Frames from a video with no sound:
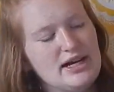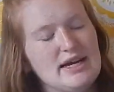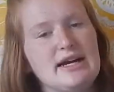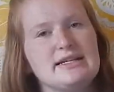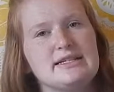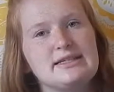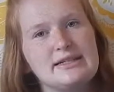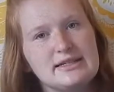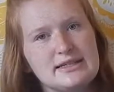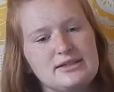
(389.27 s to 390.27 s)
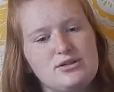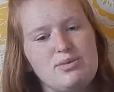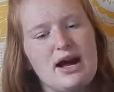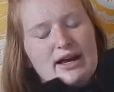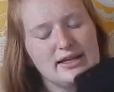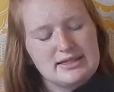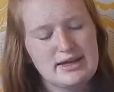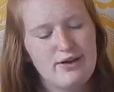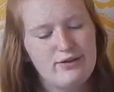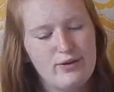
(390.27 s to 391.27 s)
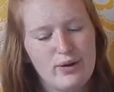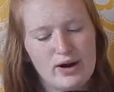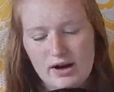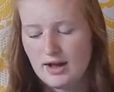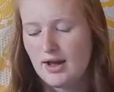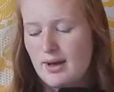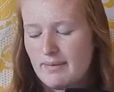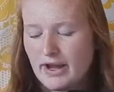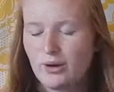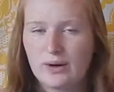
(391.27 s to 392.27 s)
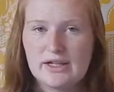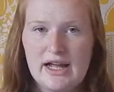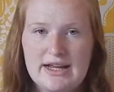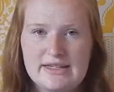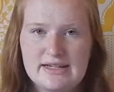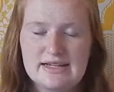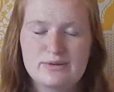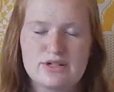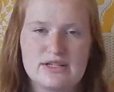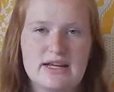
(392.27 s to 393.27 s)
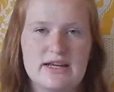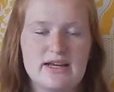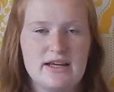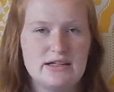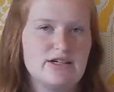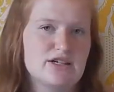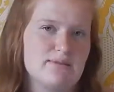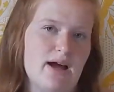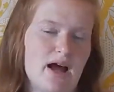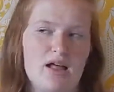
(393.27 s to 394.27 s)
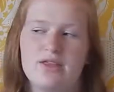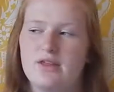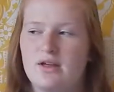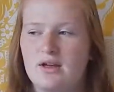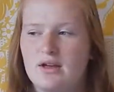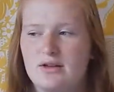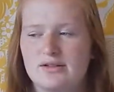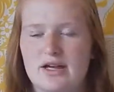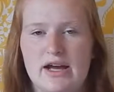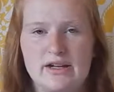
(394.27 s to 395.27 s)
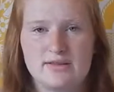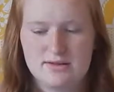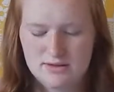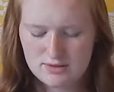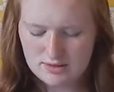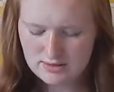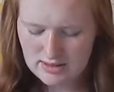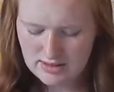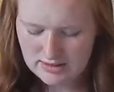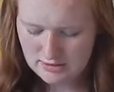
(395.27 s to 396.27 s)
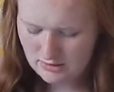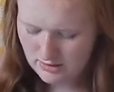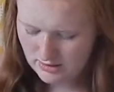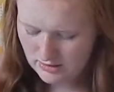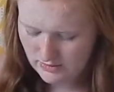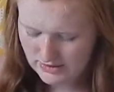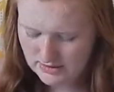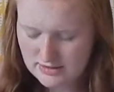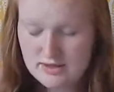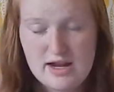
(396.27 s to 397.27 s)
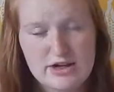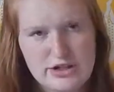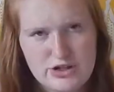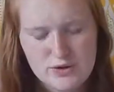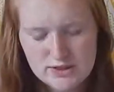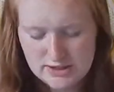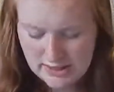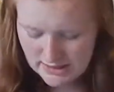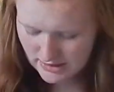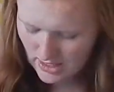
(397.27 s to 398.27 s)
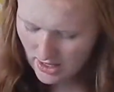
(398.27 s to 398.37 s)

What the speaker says: It has 6 little pockets for my core classes, which is like English, math, science, and social studies, which this year is actually Georgia studies.